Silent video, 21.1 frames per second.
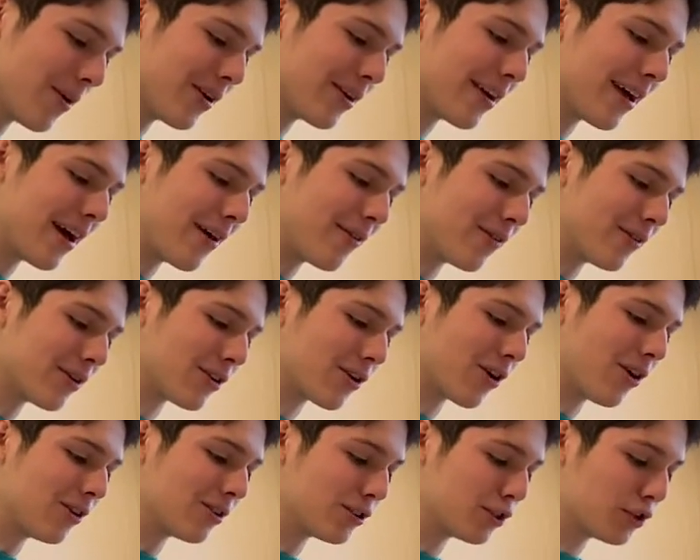to have
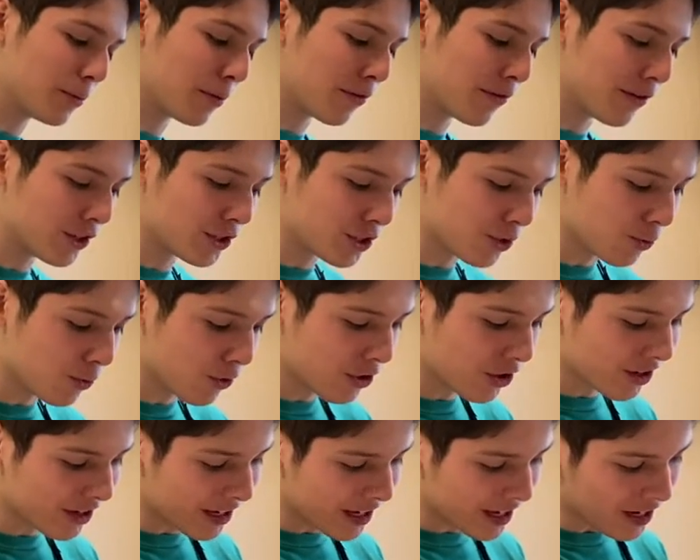adult supervision while
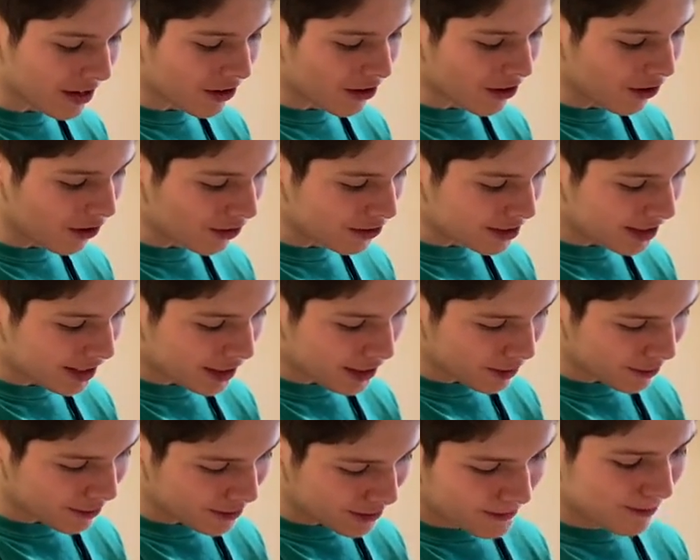cooking at all
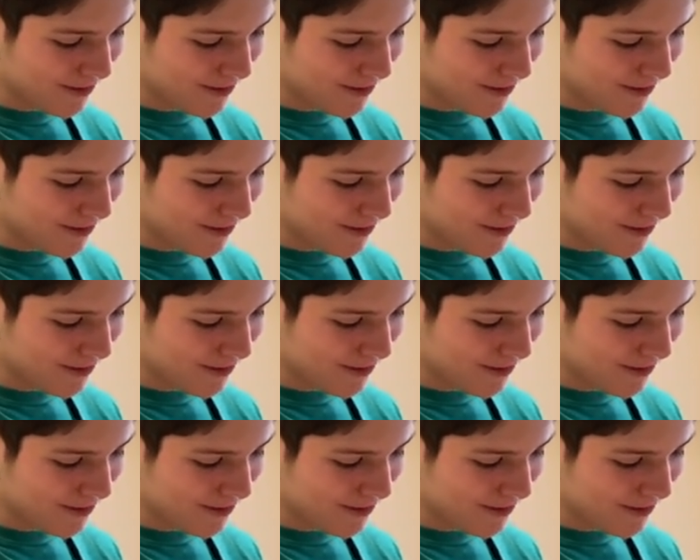times.